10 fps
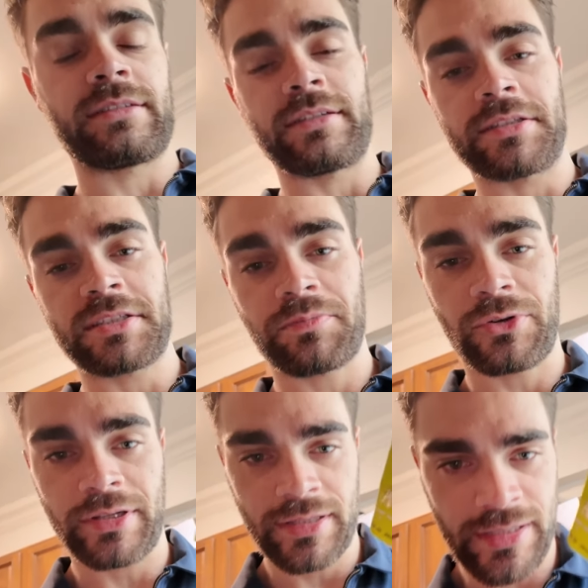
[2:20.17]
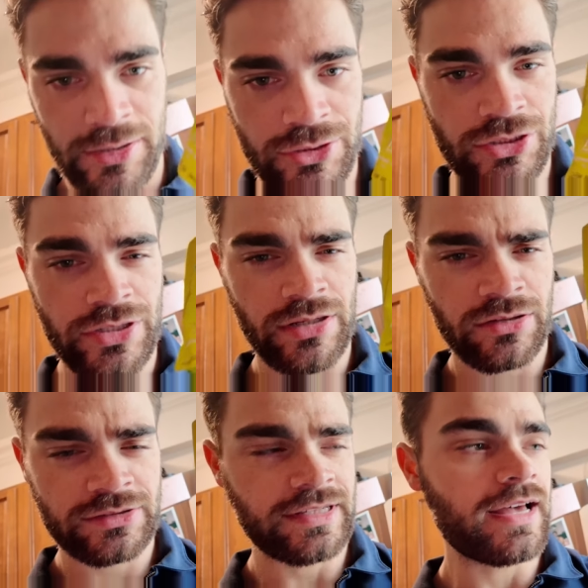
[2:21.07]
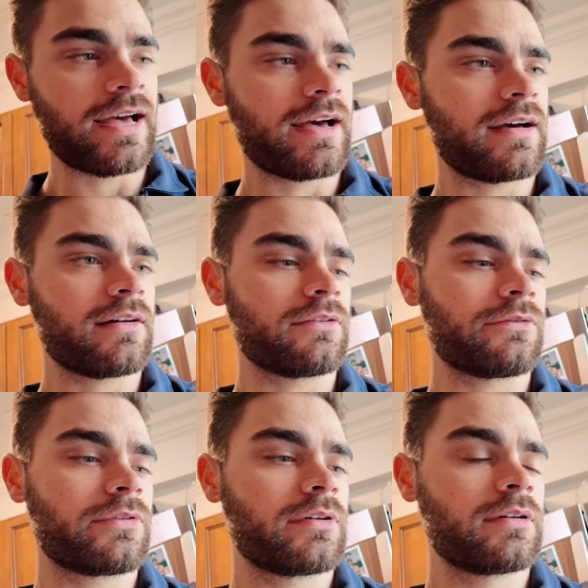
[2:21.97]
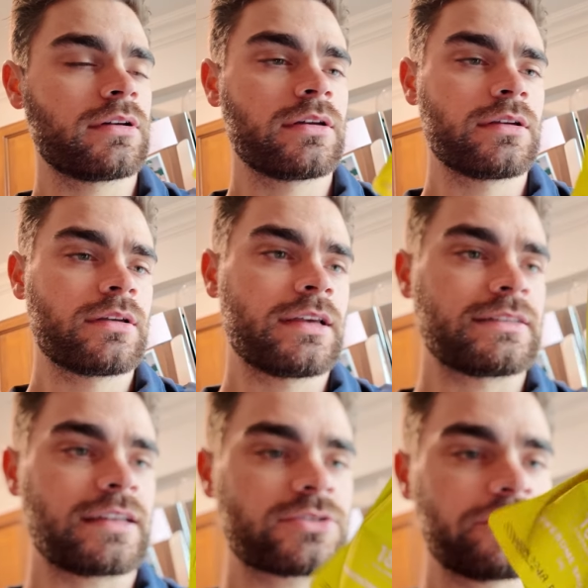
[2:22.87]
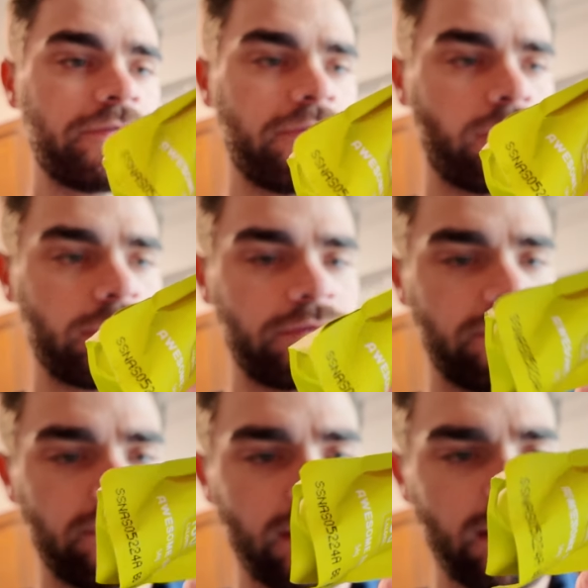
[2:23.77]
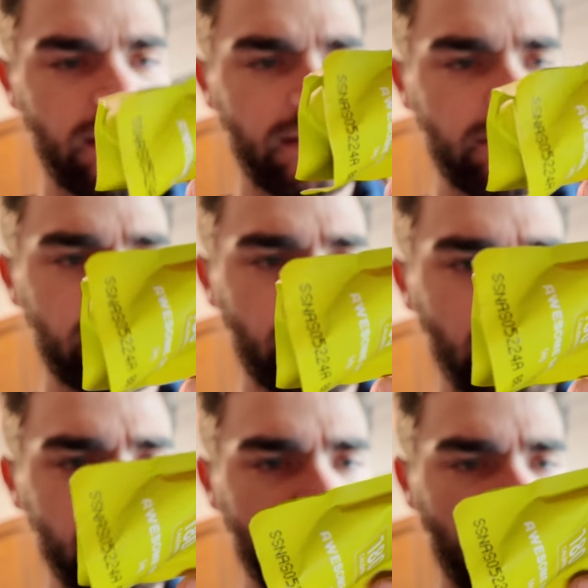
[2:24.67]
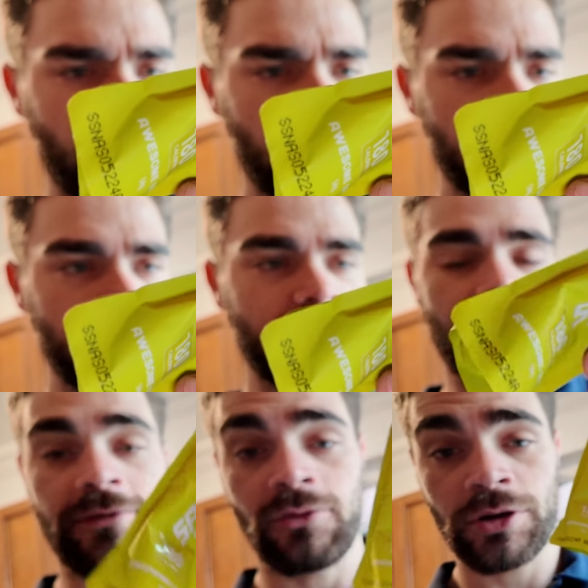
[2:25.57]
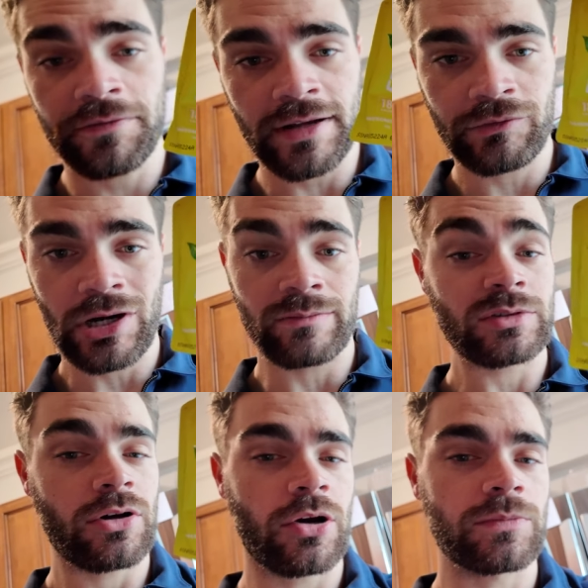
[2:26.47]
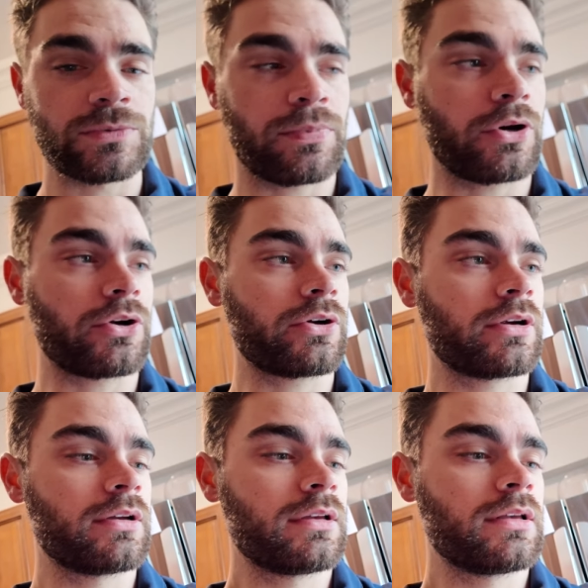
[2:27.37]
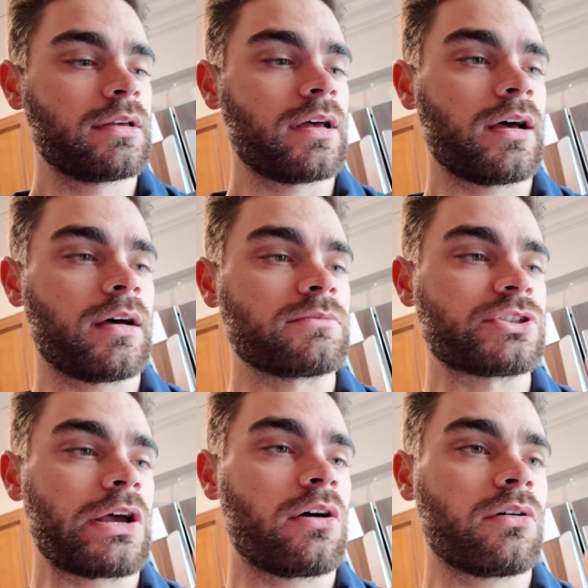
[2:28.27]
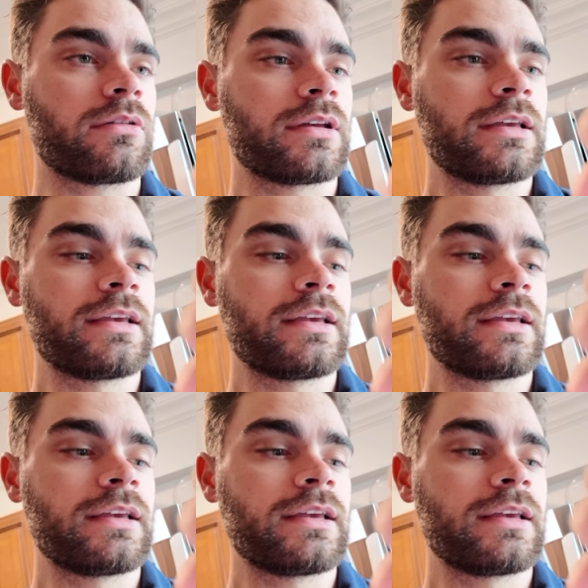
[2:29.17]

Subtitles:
the spring energy gels that have, it's actually 45 grams of carbs. Yeah, 45 grams of carbs per gel.